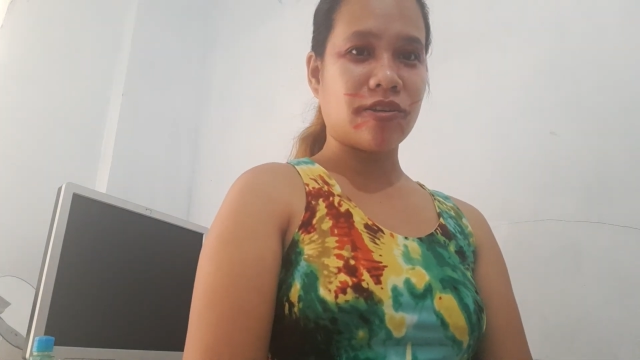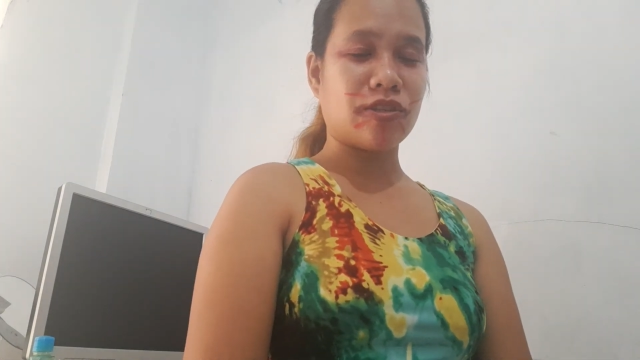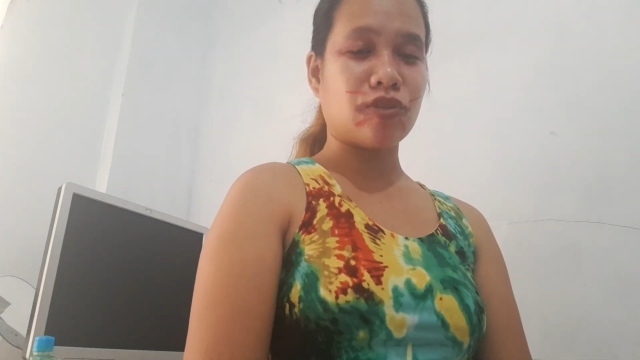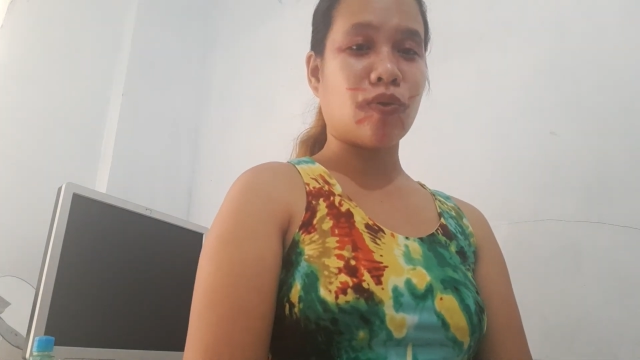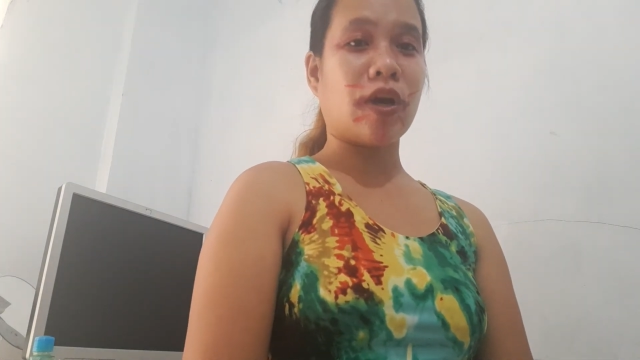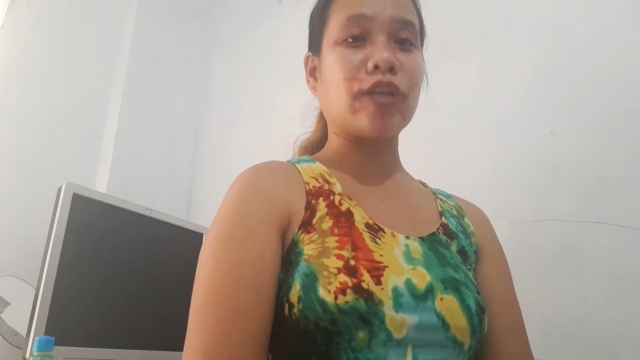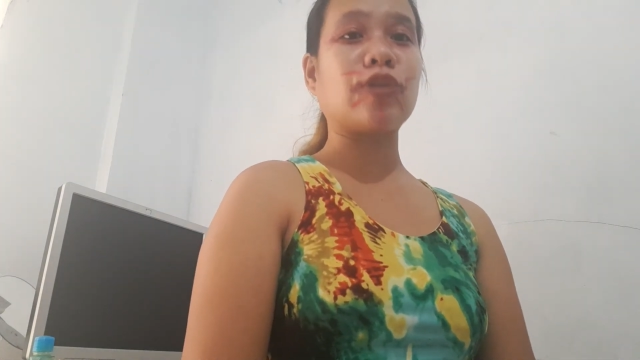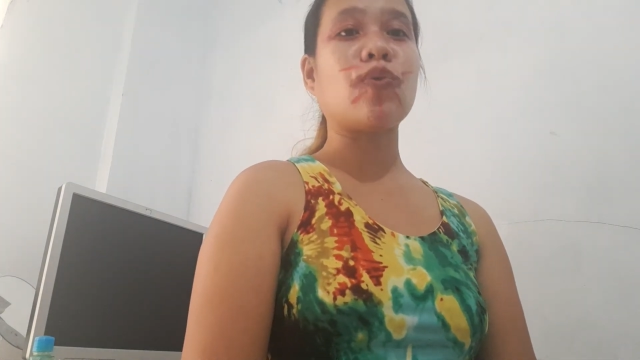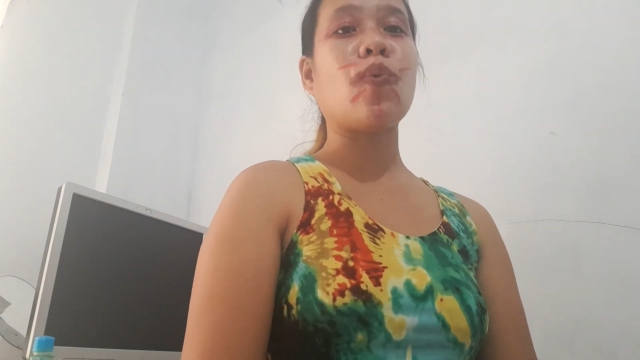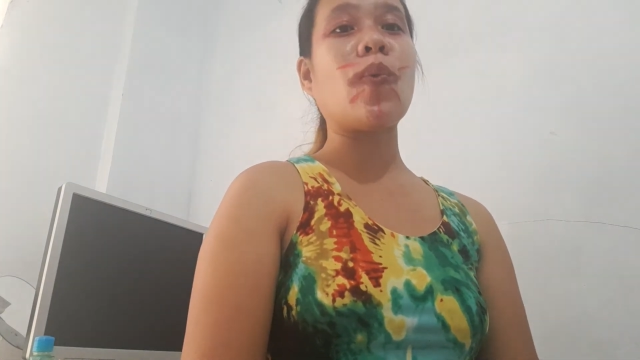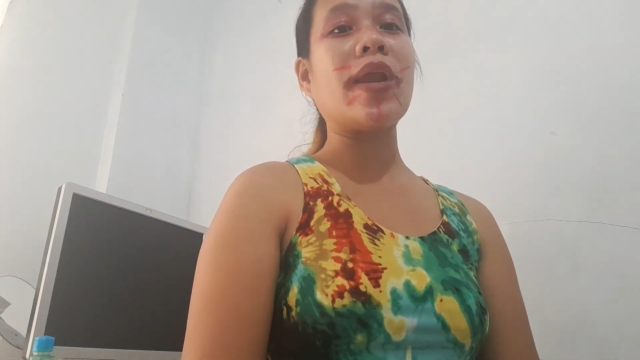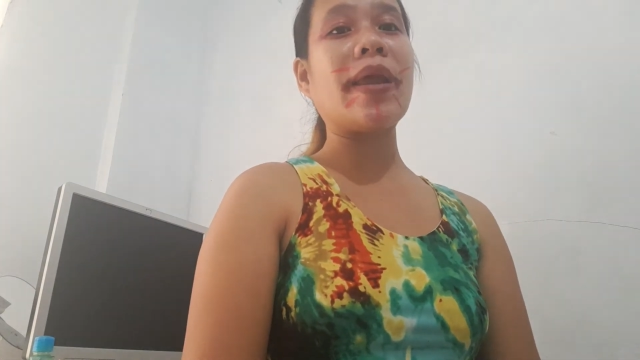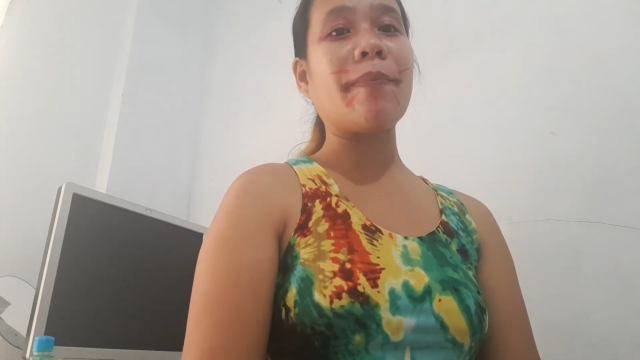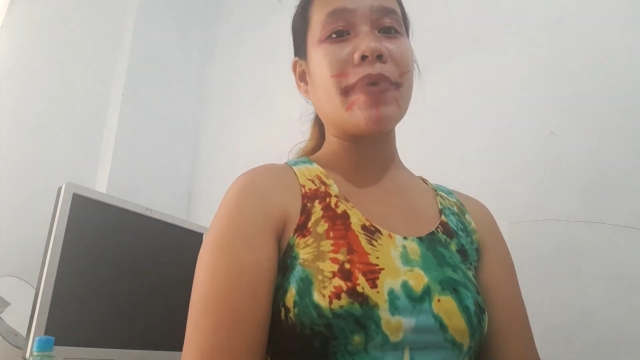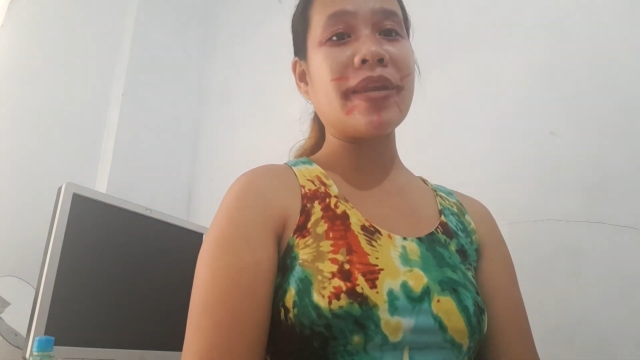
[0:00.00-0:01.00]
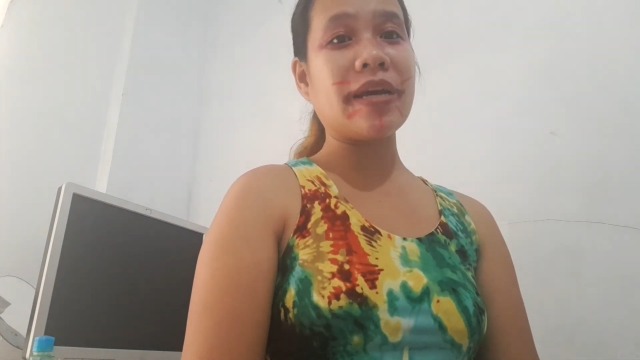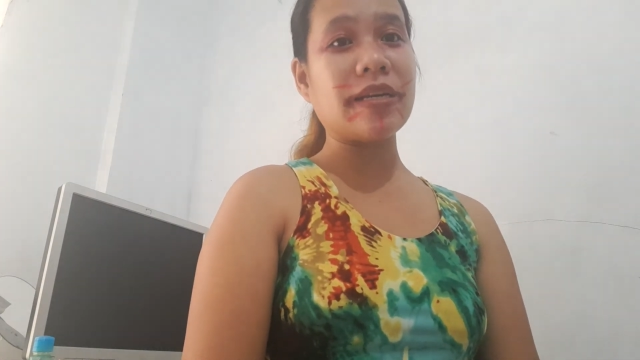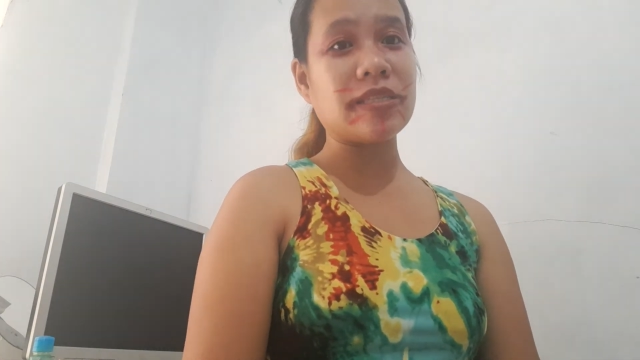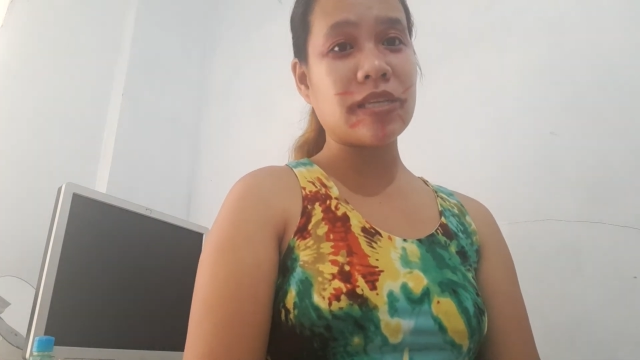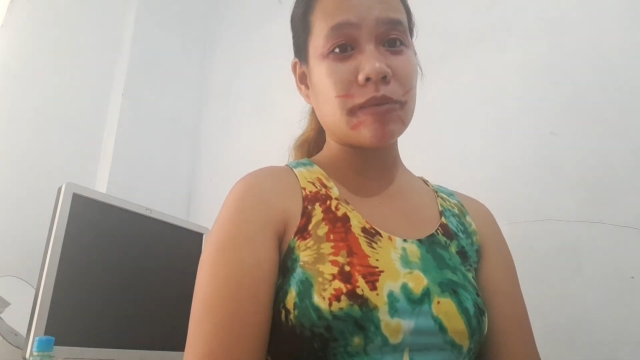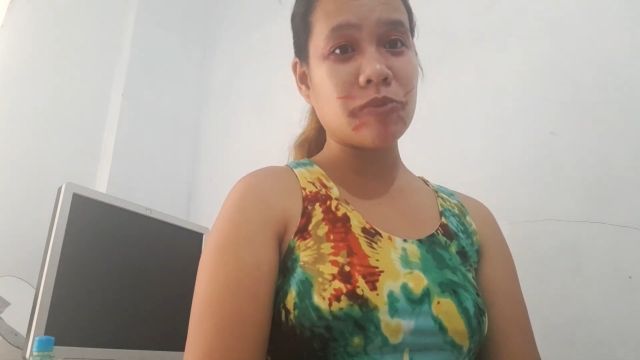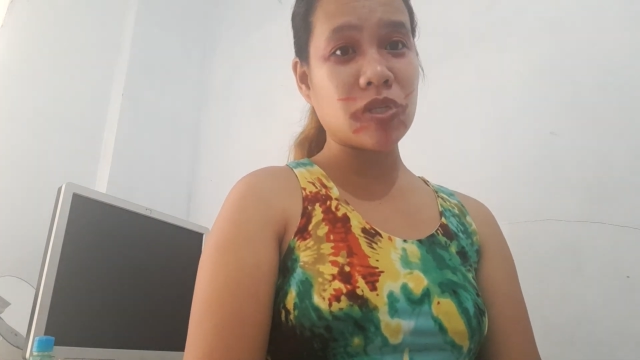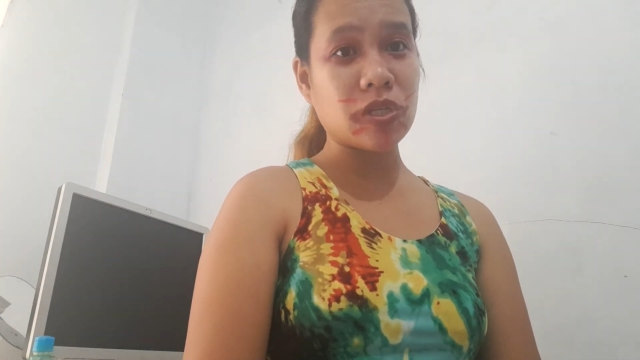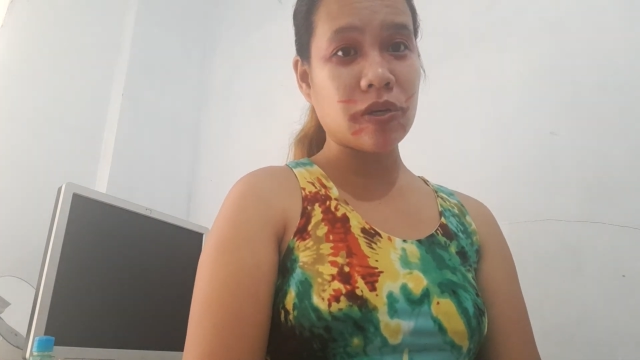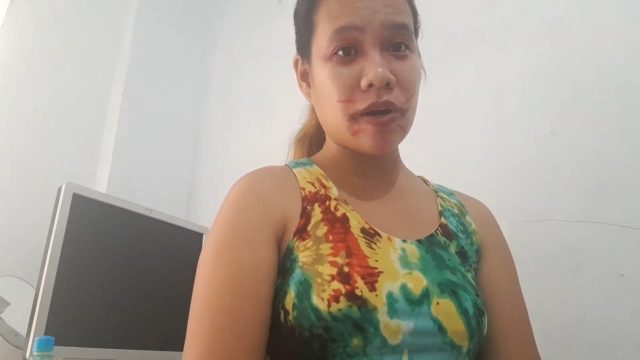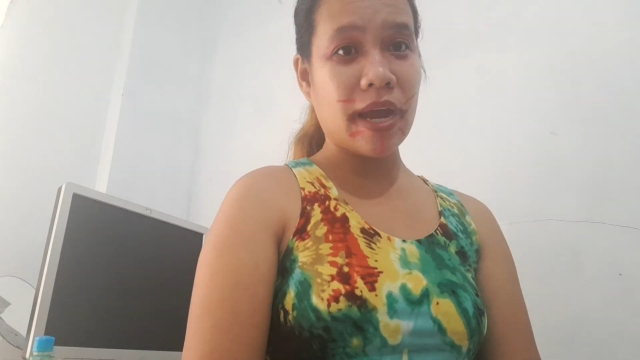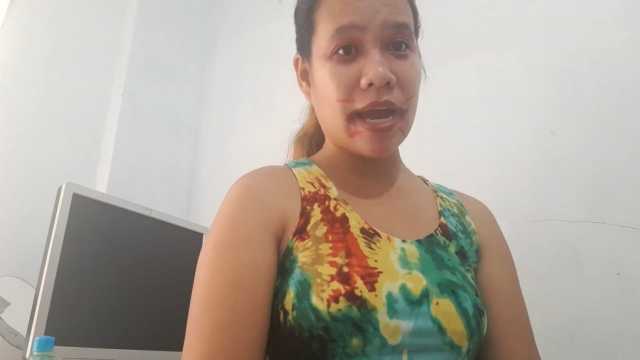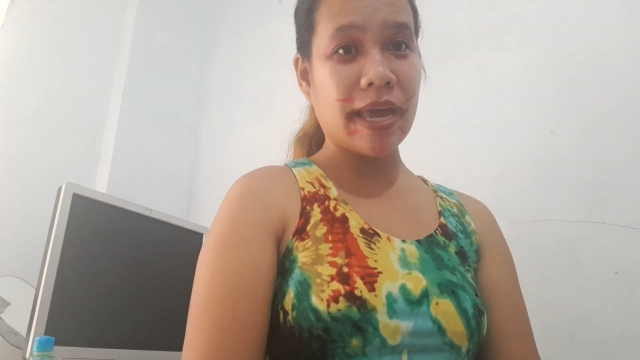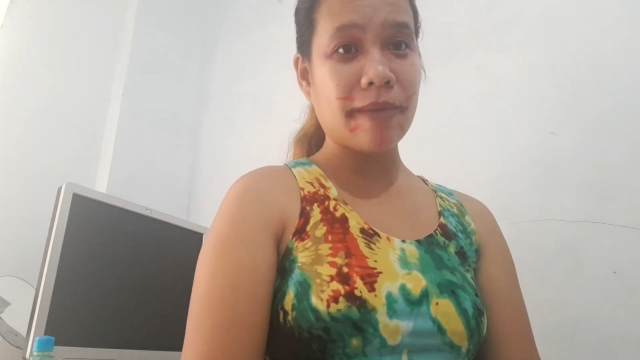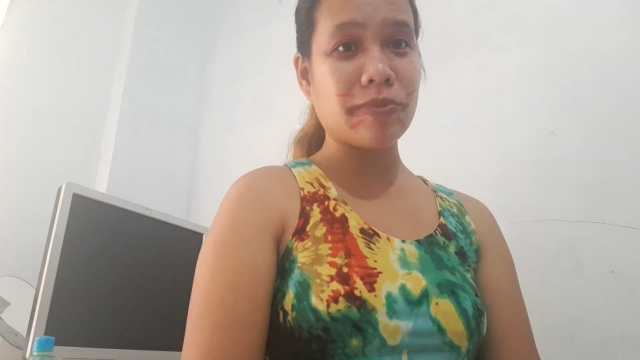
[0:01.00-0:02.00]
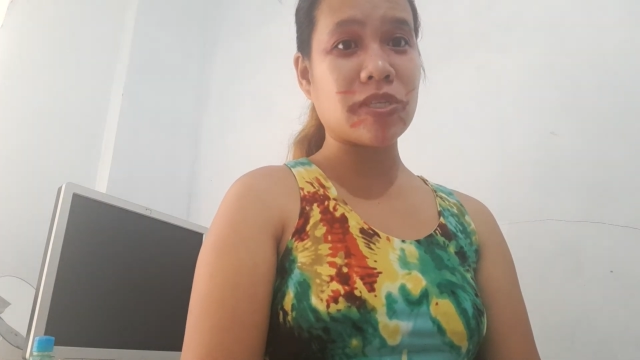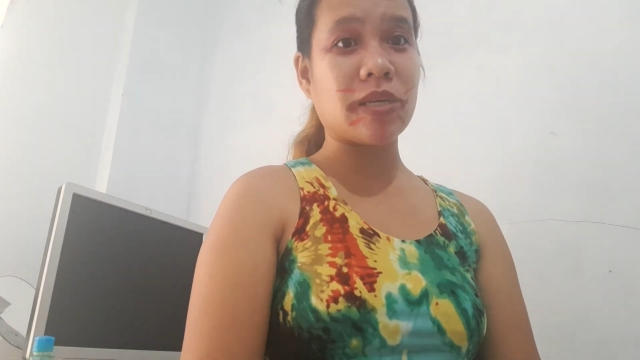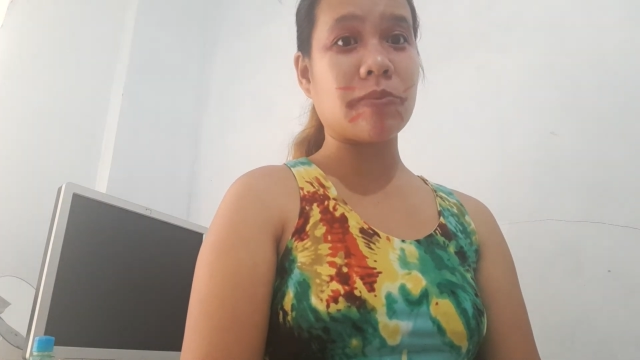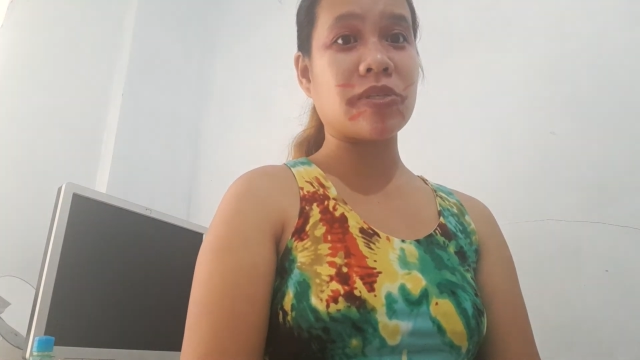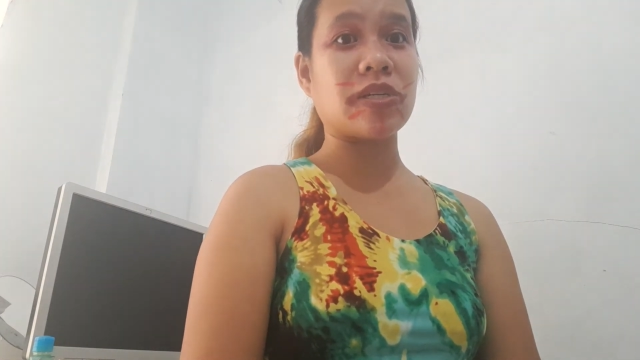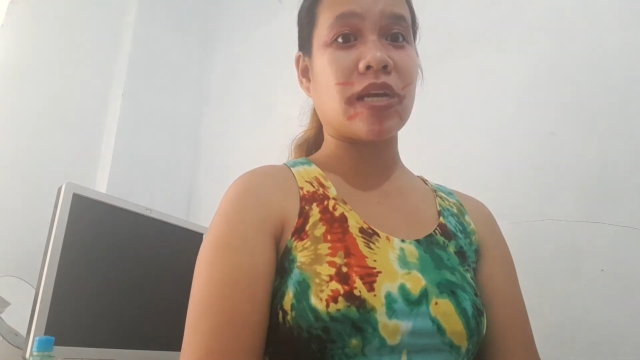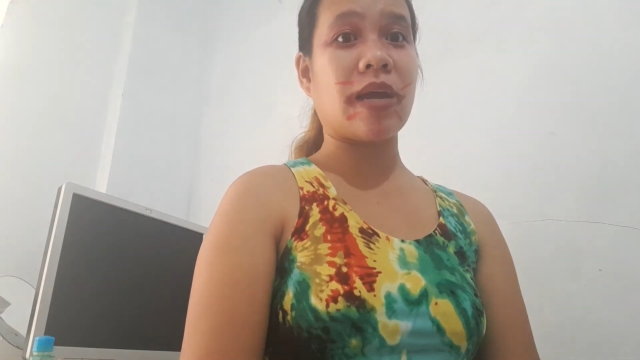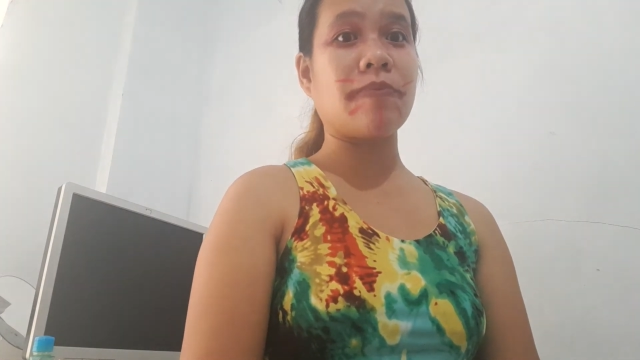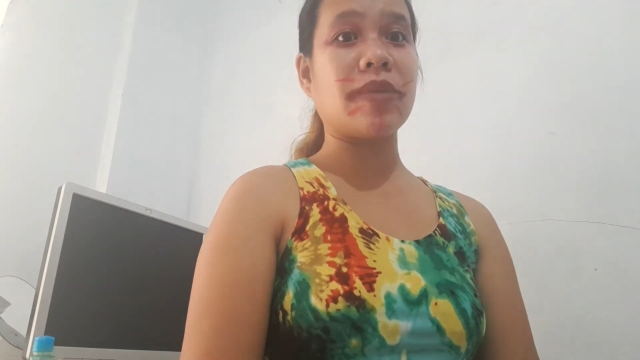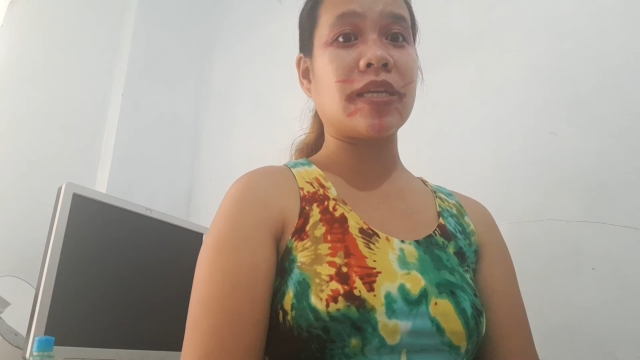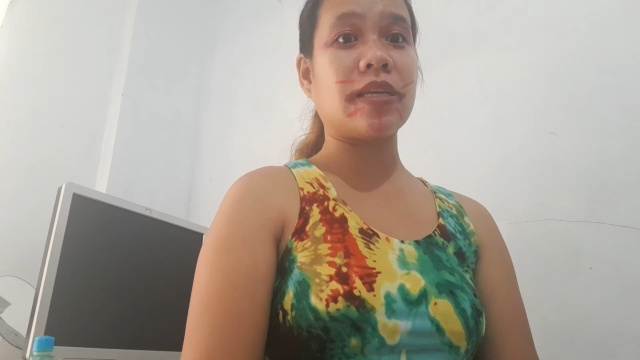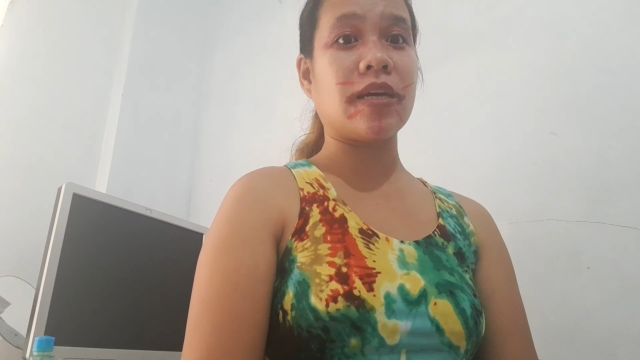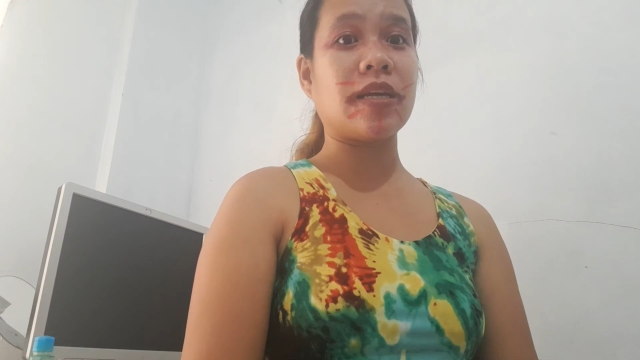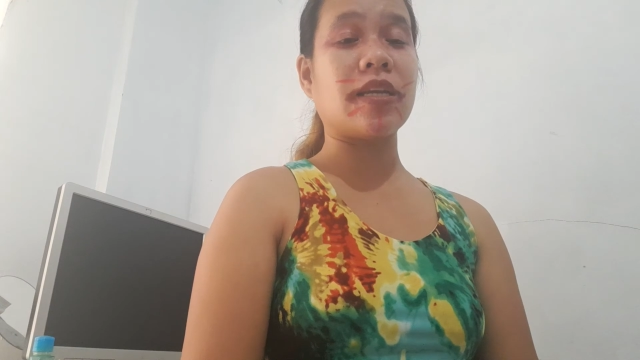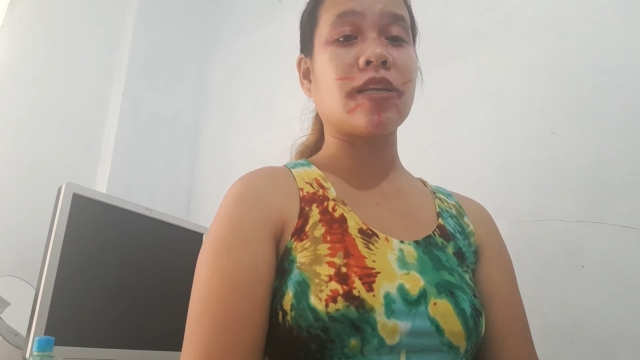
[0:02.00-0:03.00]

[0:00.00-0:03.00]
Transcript: So, katung wala pa nag-subscribe, subscribe na dan,